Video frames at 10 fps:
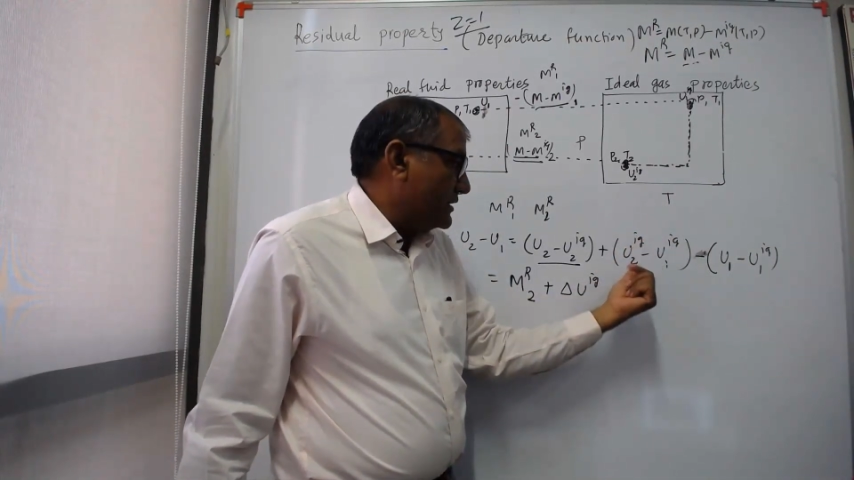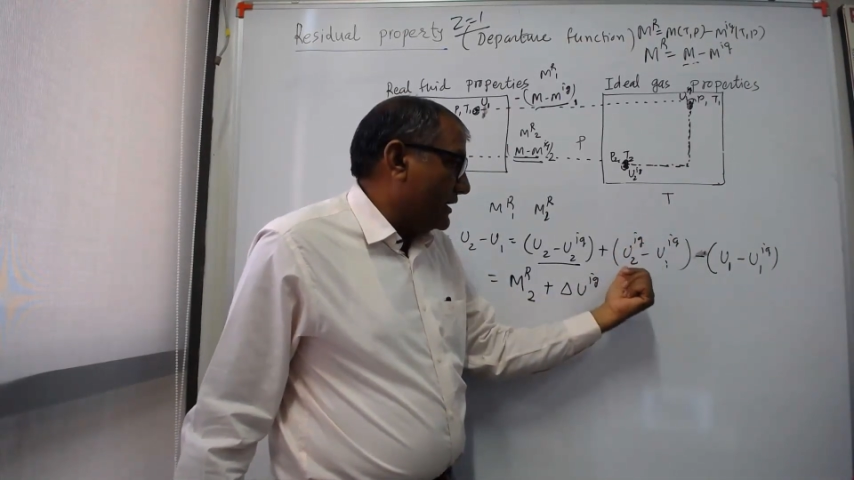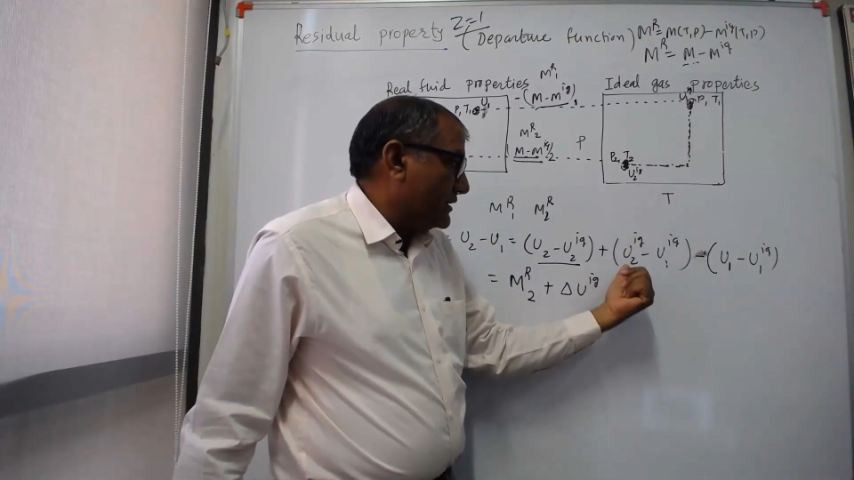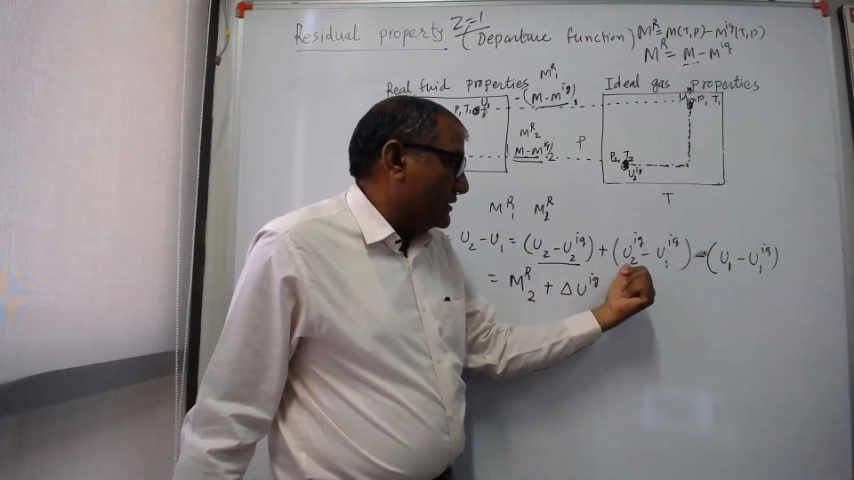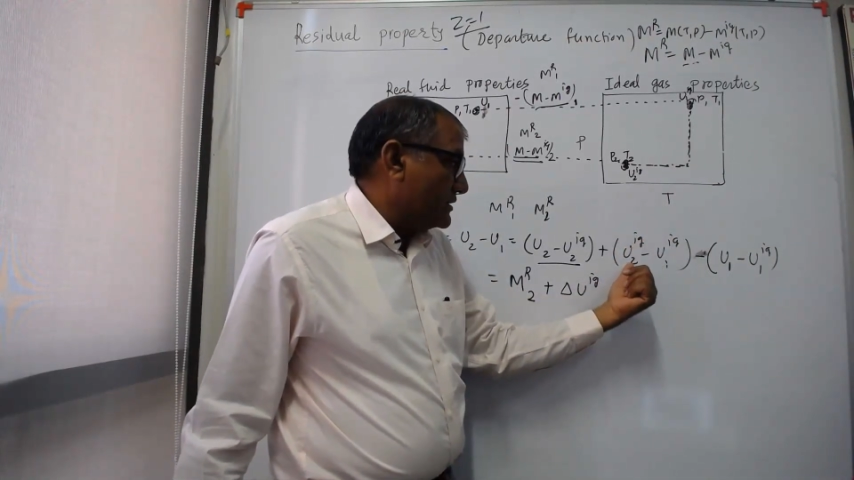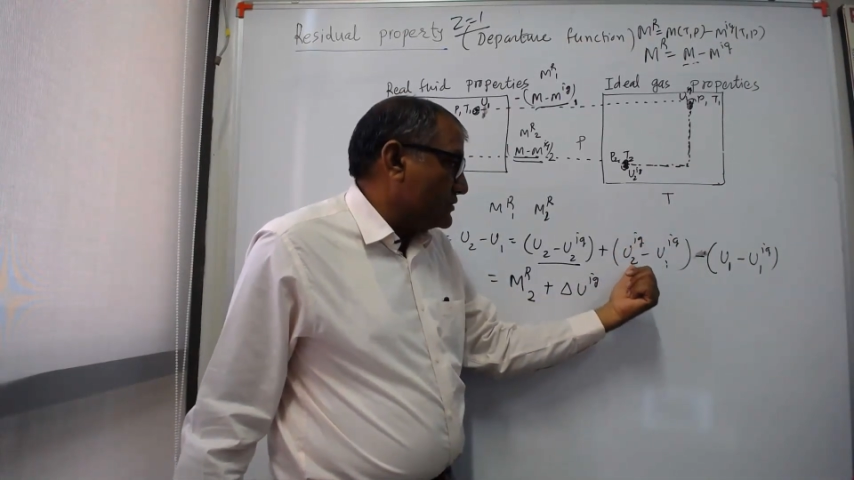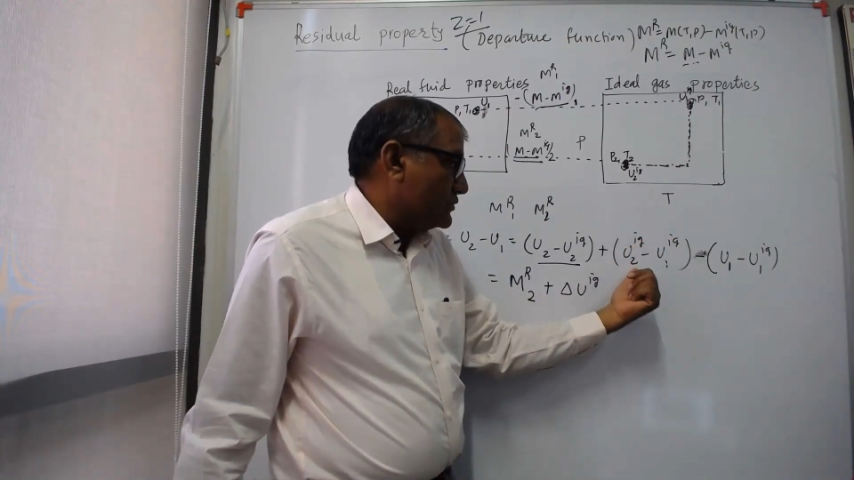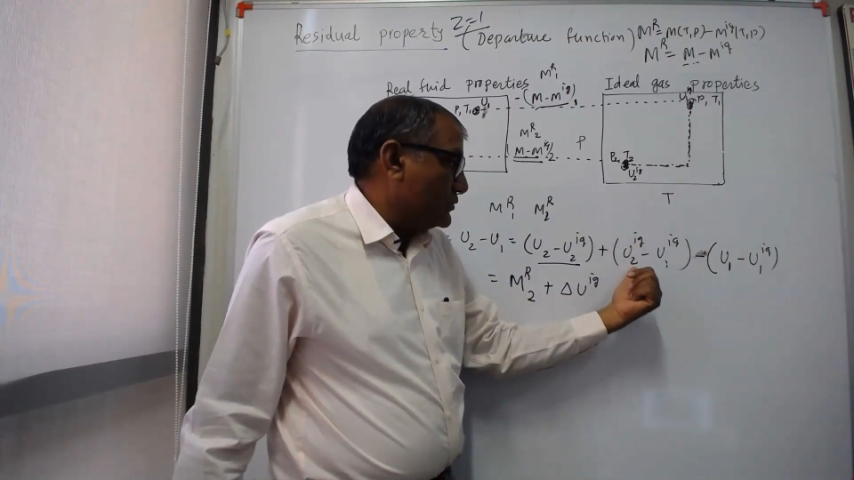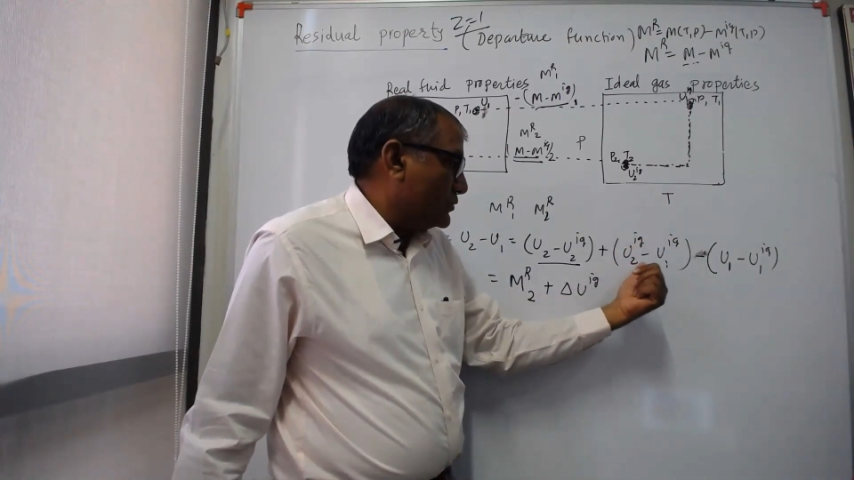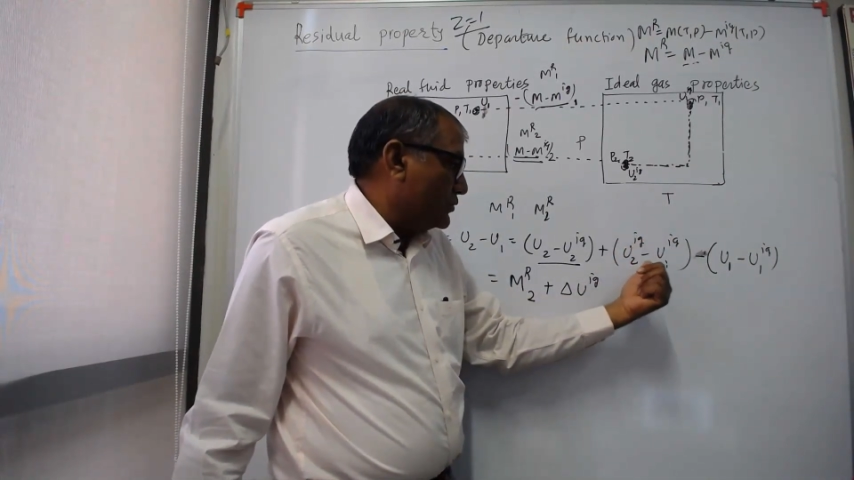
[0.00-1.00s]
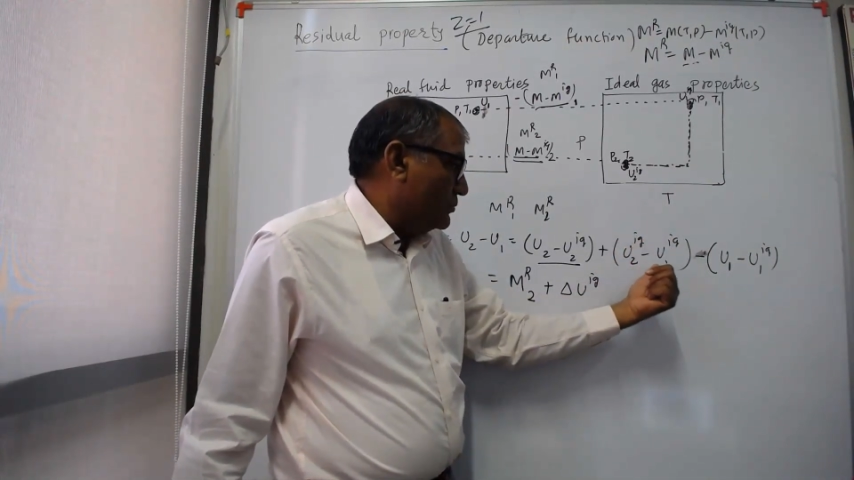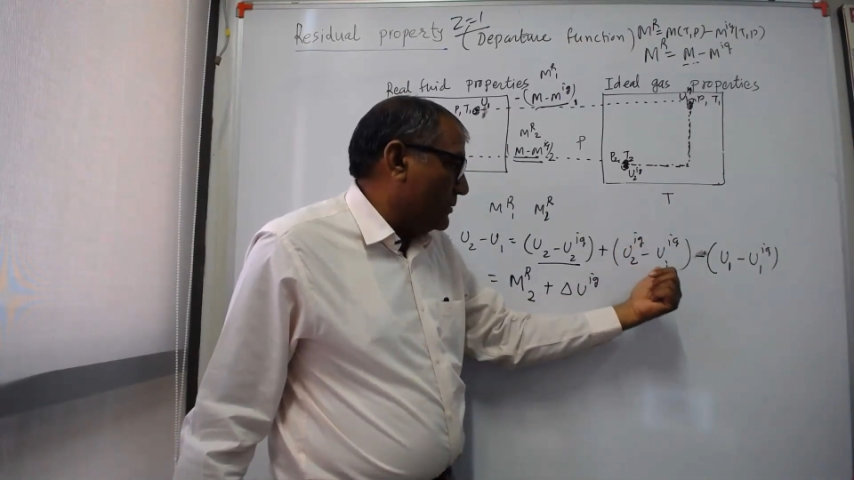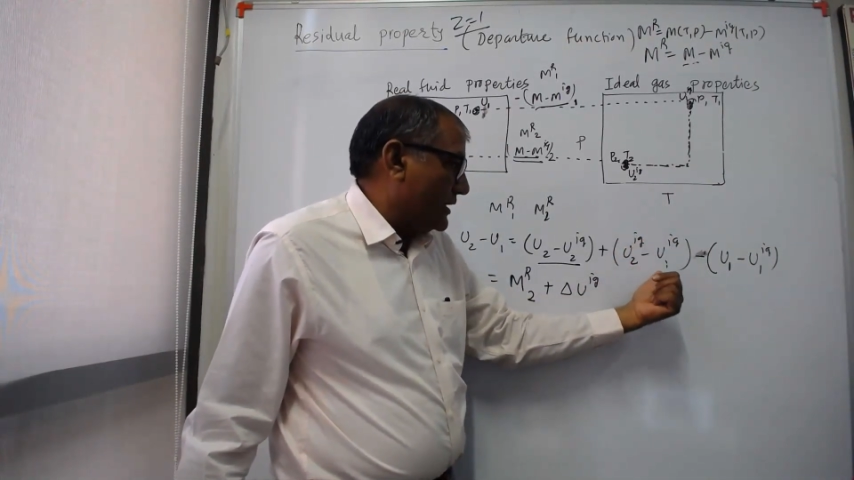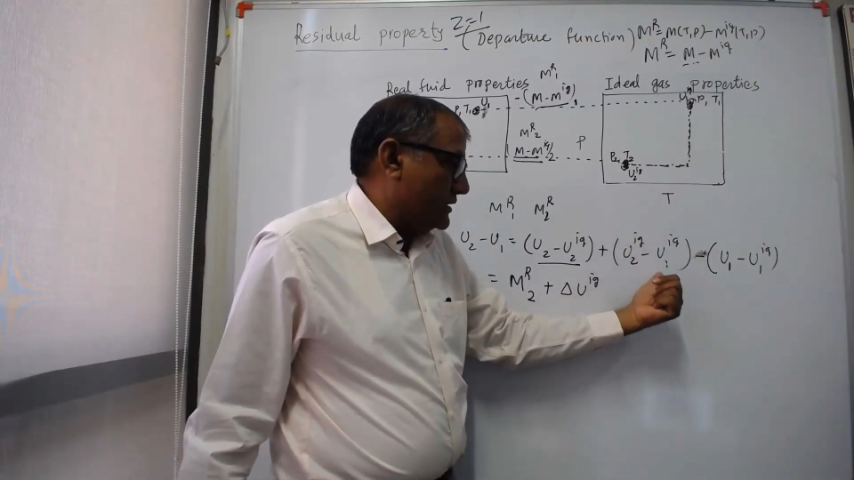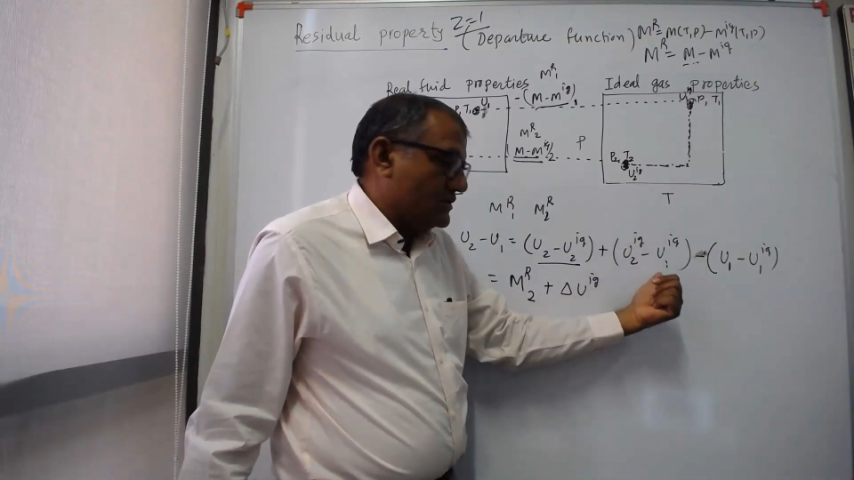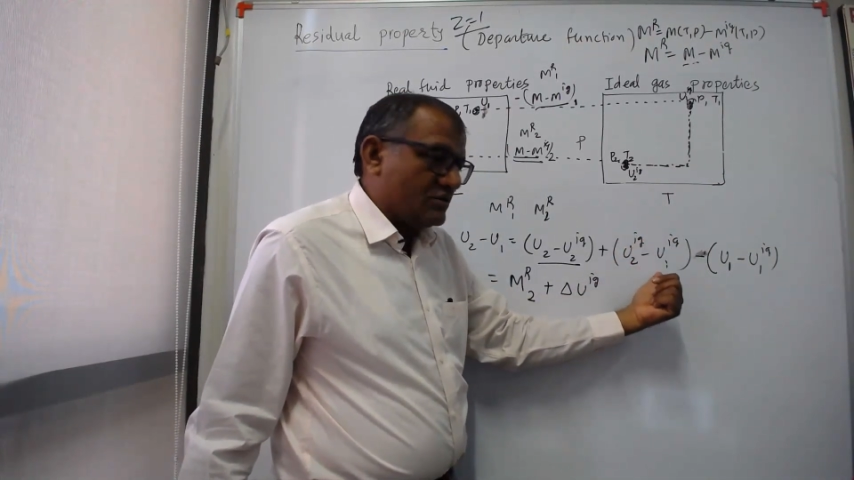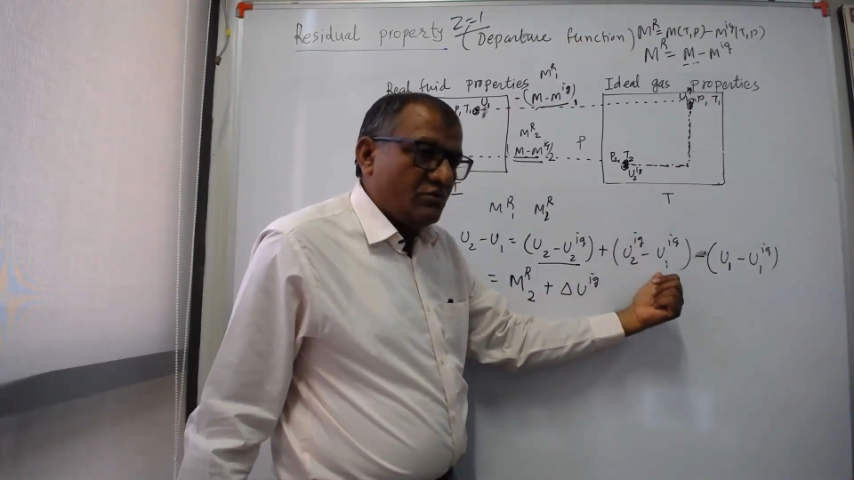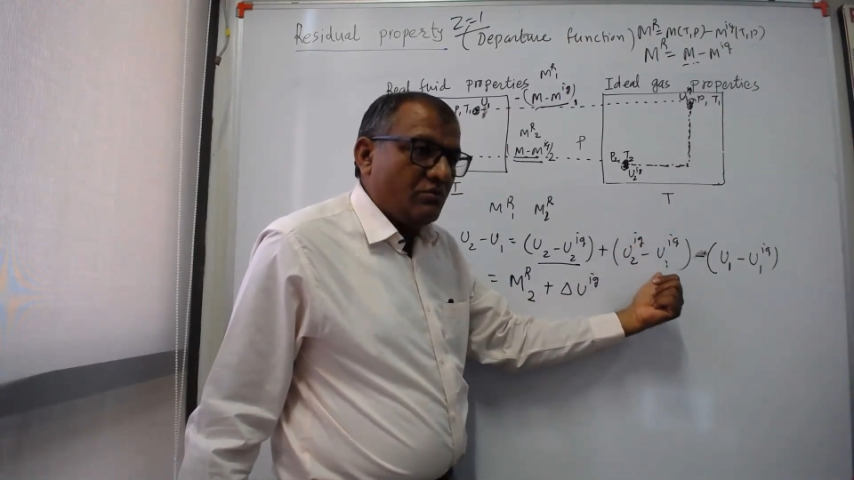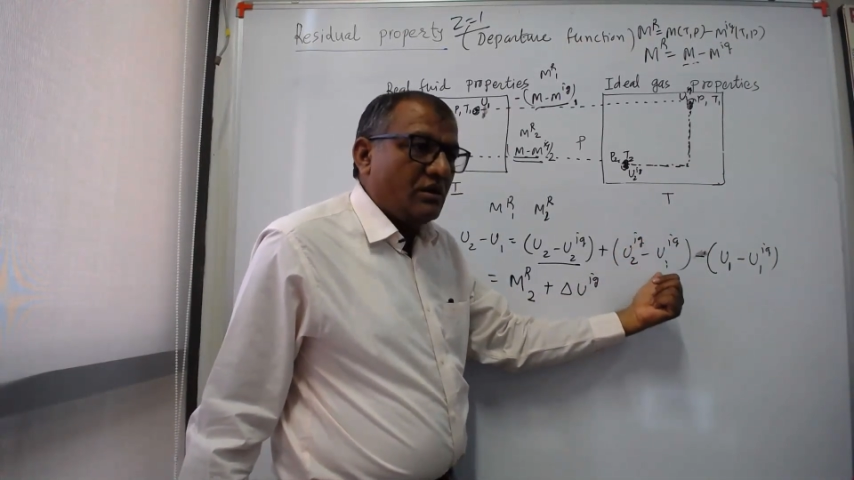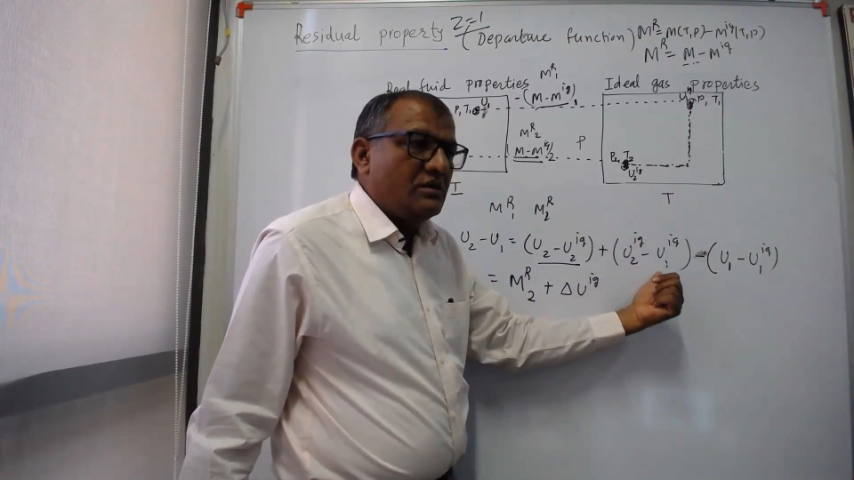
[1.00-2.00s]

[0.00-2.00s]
and it is U2 minus U1.